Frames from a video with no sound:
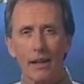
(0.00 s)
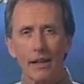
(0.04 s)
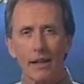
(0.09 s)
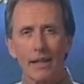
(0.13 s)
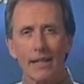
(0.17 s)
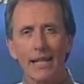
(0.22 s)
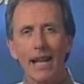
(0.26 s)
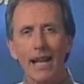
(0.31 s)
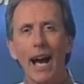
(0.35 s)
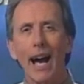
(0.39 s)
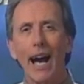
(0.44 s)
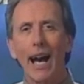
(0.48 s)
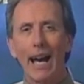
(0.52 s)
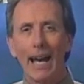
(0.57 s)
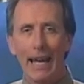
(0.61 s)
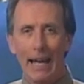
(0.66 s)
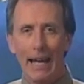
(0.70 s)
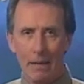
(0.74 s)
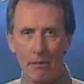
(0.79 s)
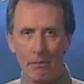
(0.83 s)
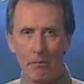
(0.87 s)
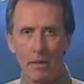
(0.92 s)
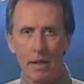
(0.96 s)

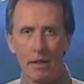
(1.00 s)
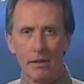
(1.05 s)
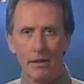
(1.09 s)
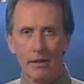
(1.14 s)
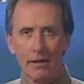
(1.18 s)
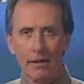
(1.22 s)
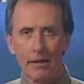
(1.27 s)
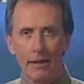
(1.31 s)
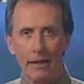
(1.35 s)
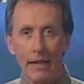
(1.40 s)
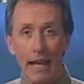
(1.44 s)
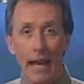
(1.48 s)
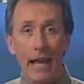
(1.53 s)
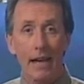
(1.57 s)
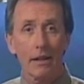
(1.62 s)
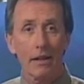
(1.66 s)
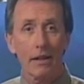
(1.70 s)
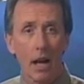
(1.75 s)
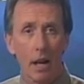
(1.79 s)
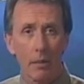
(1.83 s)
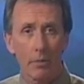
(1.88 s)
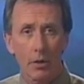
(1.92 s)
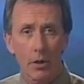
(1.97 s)
Time
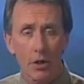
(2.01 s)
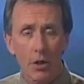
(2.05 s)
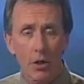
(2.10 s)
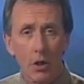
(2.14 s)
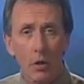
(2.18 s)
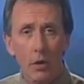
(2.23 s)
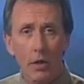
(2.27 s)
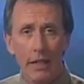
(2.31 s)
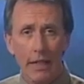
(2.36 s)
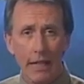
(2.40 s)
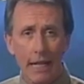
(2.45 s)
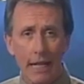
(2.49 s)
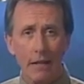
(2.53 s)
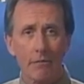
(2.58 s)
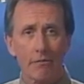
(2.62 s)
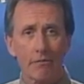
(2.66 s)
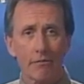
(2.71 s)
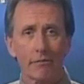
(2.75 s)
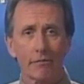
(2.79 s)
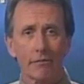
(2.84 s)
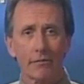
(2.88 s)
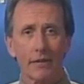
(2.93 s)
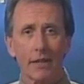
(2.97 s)
and opportunity.
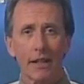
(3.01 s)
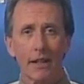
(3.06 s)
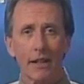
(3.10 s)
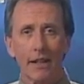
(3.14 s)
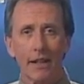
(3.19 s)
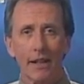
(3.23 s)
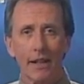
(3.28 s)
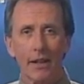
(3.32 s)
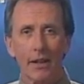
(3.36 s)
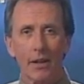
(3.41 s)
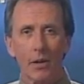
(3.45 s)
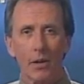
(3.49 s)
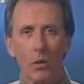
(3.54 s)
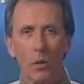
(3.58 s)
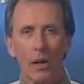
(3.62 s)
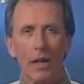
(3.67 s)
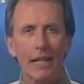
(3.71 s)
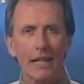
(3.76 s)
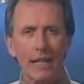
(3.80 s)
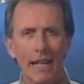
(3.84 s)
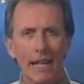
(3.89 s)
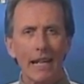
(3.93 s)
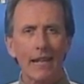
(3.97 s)

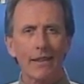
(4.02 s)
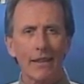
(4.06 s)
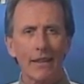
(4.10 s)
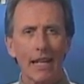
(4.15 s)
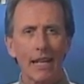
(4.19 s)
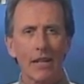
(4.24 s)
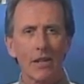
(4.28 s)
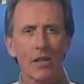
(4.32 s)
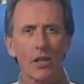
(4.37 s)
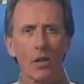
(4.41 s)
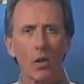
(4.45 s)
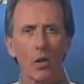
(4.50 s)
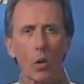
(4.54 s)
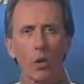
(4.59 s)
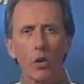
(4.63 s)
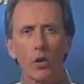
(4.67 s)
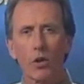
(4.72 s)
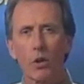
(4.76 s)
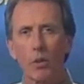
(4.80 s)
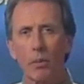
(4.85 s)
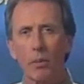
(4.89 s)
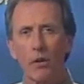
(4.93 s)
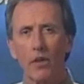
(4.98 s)
We need these in
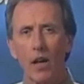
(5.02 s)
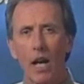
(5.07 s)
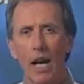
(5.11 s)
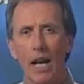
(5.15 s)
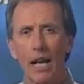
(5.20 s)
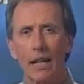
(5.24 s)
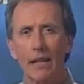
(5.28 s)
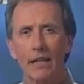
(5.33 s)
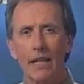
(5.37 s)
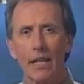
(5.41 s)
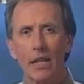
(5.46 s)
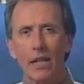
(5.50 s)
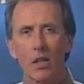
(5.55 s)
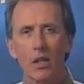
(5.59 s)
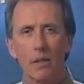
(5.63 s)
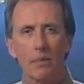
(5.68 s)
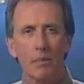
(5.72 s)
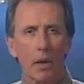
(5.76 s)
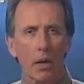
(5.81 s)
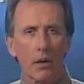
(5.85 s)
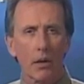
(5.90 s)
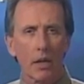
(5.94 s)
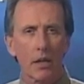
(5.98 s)
order to provide the
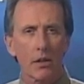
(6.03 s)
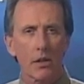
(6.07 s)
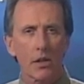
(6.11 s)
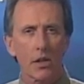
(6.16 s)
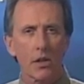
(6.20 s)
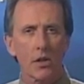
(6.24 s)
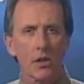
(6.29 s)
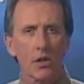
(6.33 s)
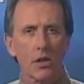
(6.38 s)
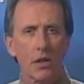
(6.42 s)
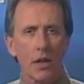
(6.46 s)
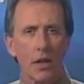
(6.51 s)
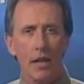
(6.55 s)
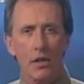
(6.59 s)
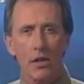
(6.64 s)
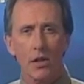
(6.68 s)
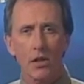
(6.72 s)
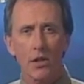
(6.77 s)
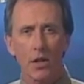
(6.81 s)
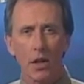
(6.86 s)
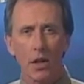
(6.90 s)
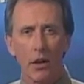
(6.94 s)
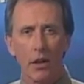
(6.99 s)
experiences
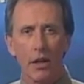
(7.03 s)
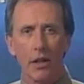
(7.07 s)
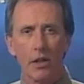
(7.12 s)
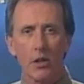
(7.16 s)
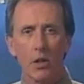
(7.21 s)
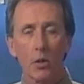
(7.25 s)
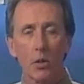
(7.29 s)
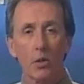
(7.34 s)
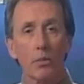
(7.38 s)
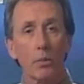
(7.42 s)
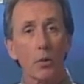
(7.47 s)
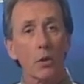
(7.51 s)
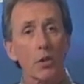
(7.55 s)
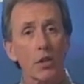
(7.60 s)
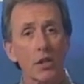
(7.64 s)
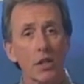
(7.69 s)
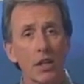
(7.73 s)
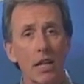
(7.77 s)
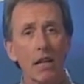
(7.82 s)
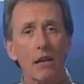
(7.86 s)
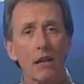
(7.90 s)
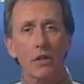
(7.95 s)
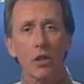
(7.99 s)
necessary to
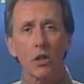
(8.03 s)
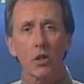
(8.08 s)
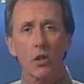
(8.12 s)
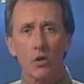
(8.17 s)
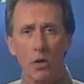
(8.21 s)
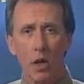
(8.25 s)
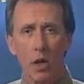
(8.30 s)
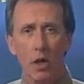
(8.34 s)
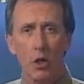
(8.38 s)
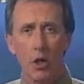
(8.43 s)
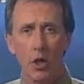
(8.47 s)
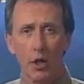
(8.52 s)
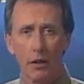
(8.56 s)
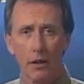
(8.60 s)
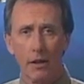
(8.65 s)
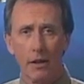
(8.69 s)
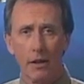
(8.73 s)
perceive instruction.